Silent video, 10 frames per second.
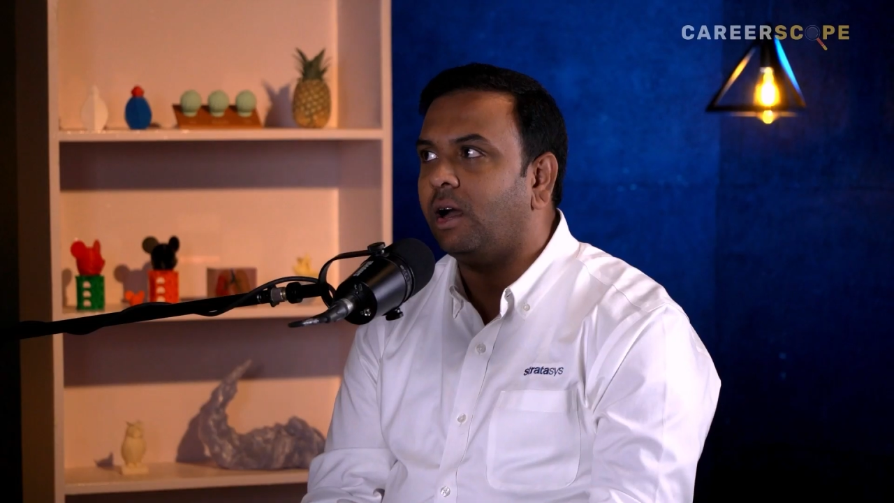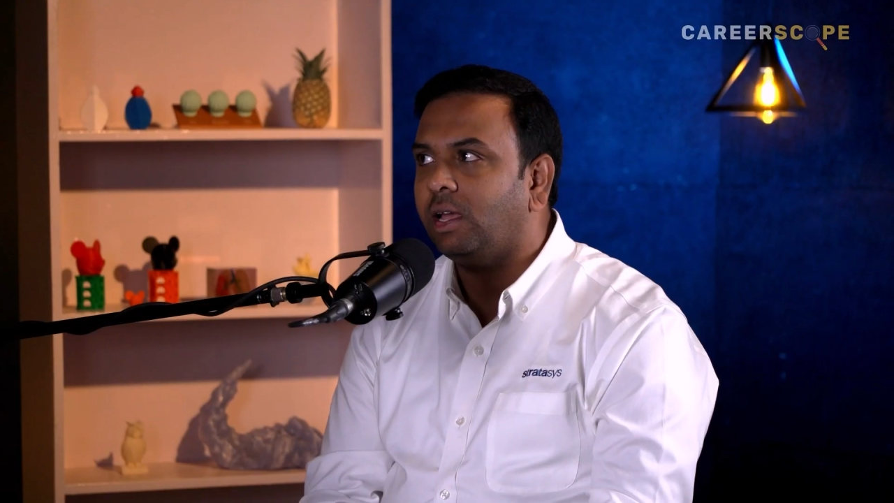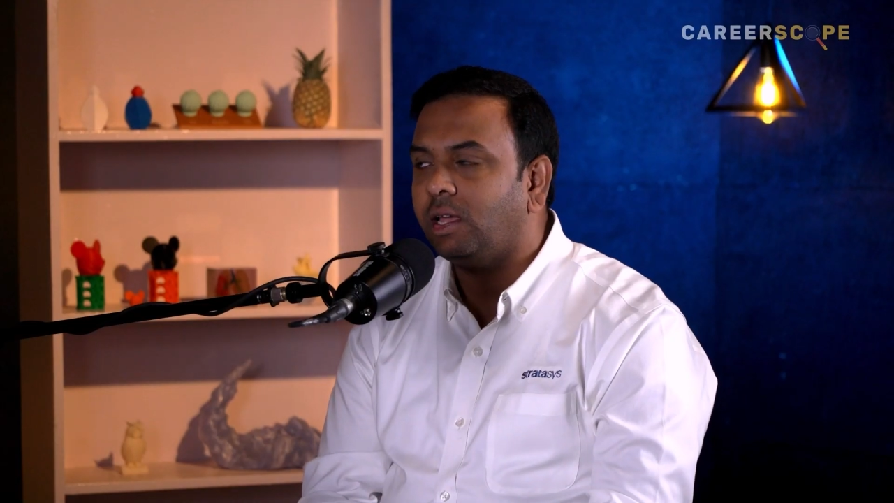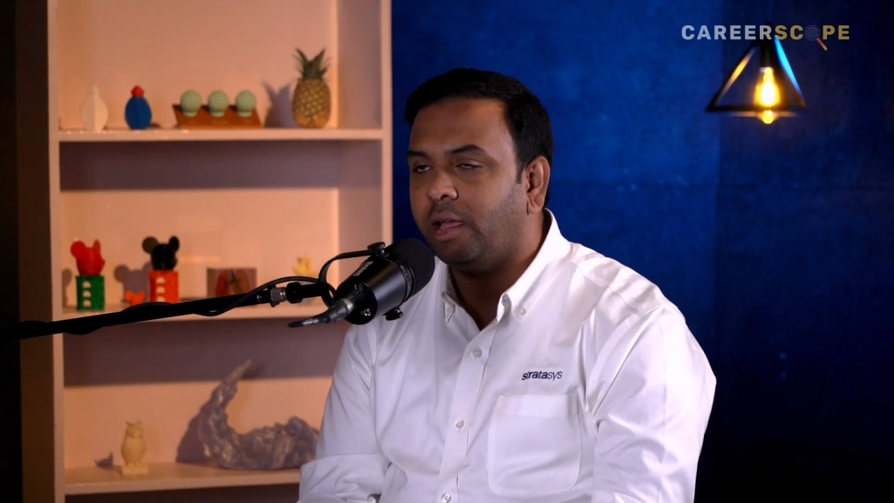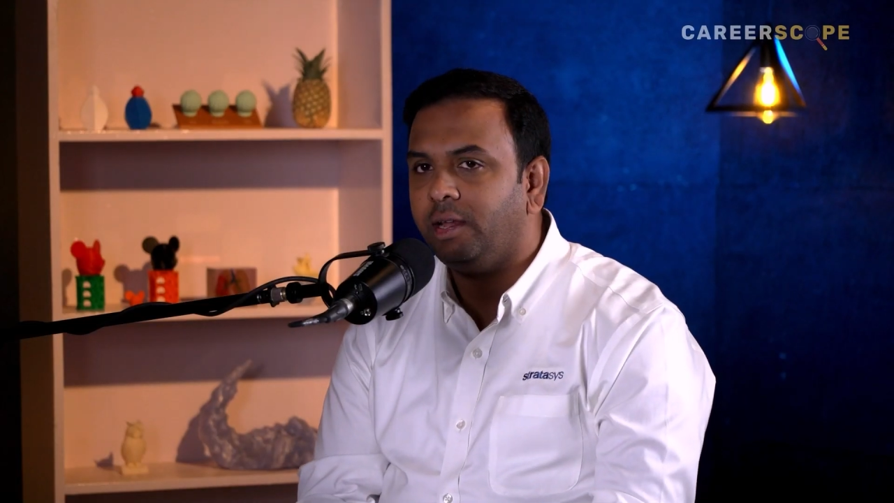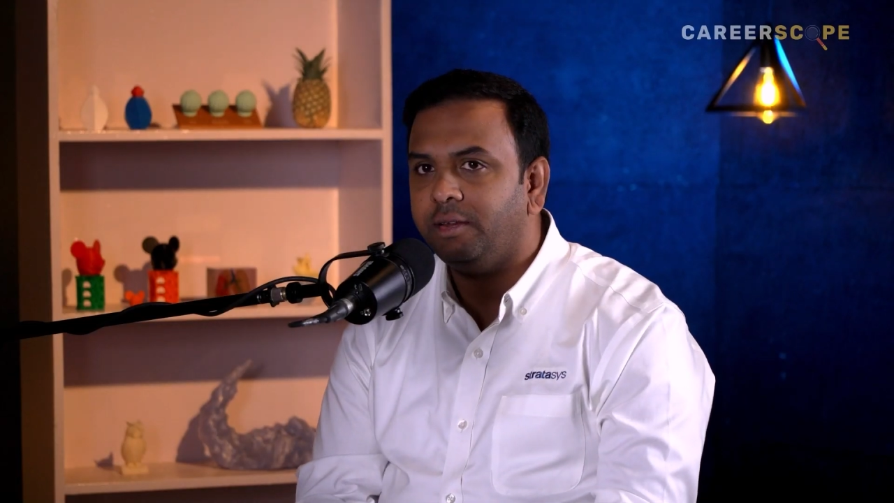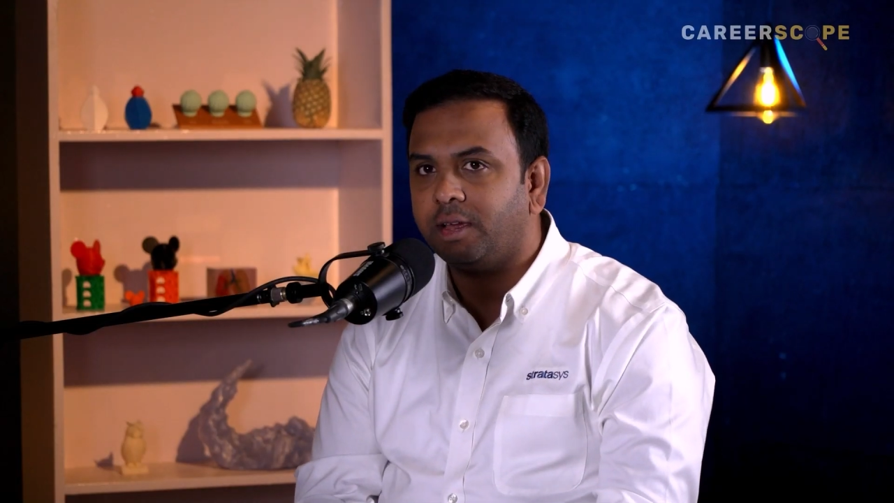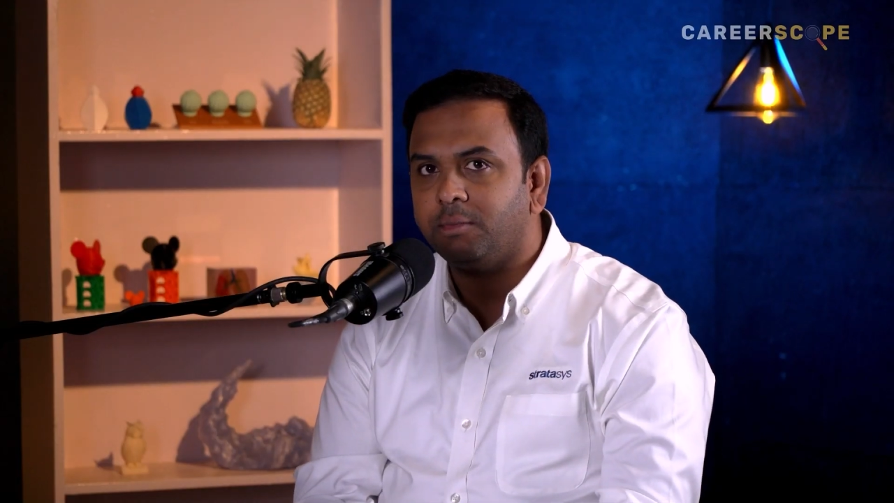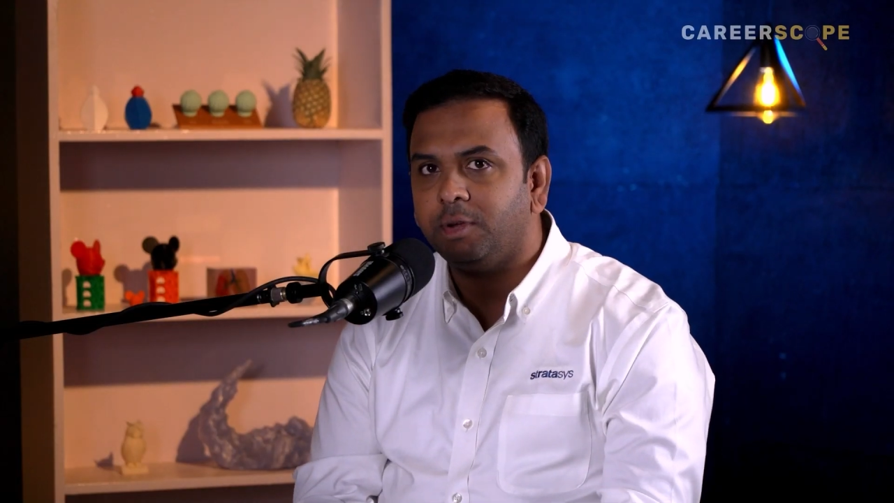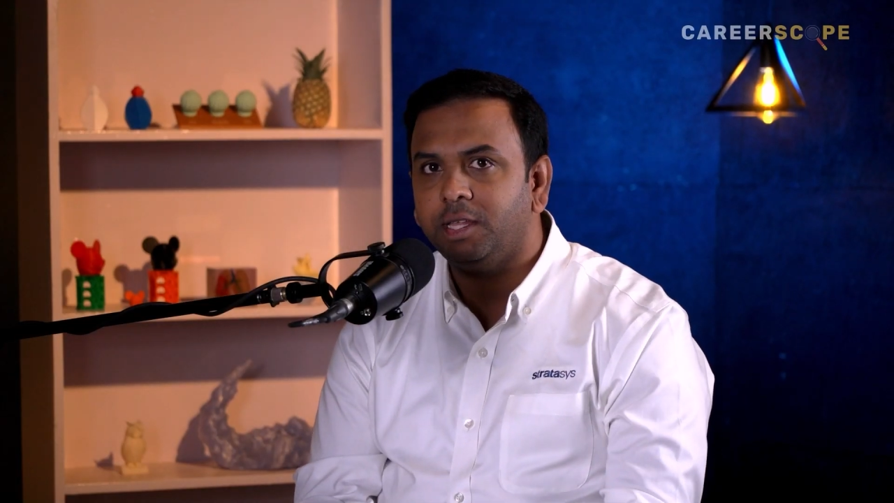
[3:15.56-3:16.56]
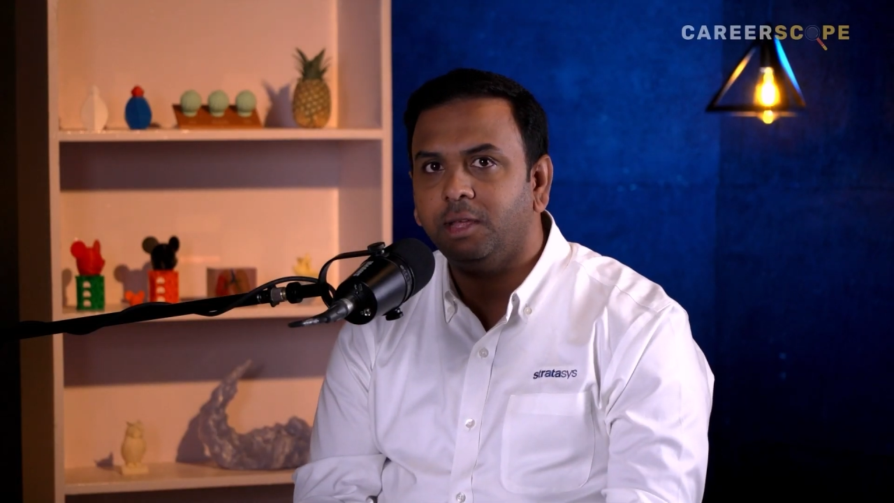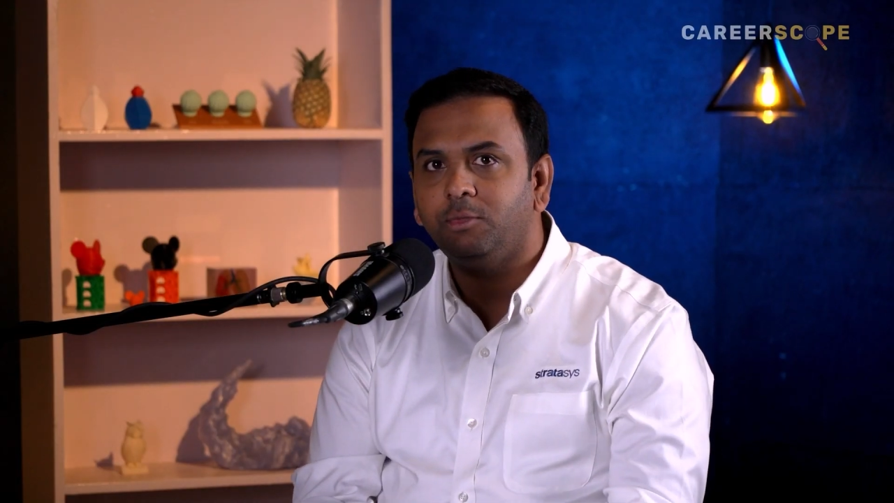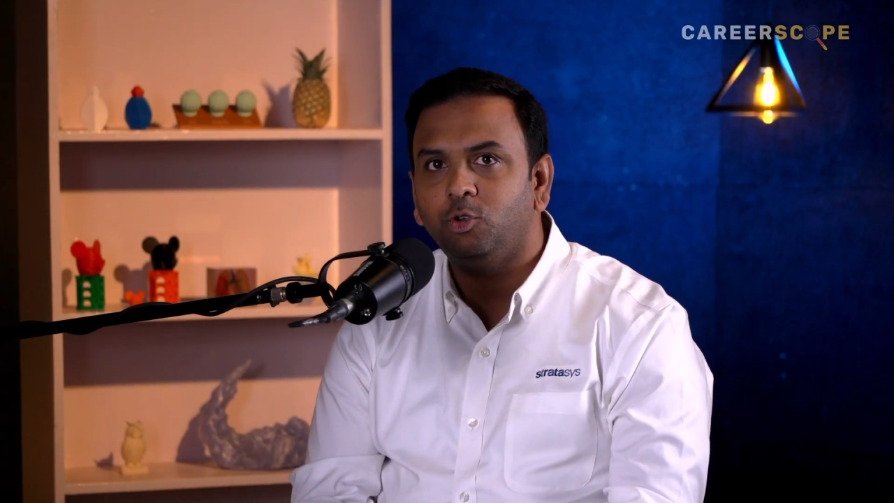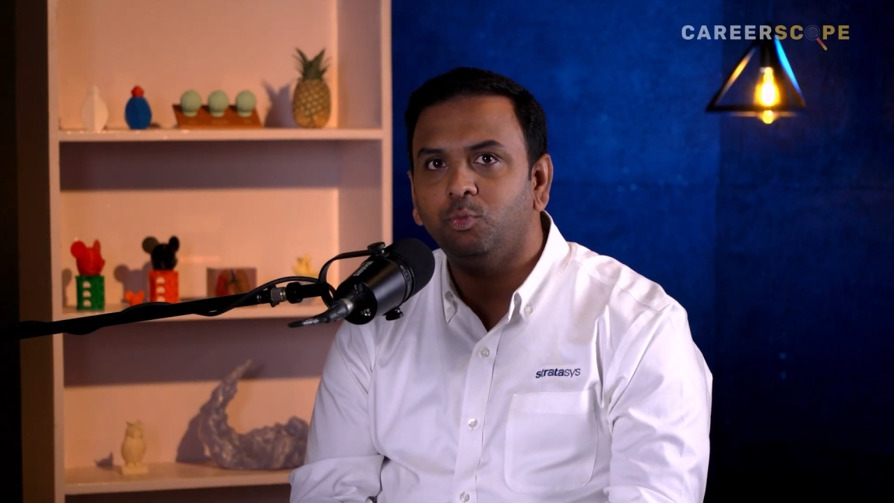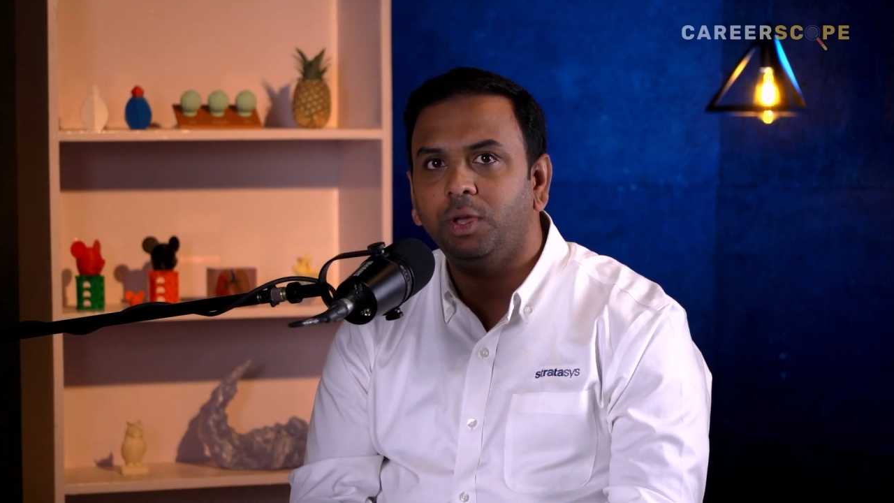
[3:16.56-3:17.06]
I highly recommend them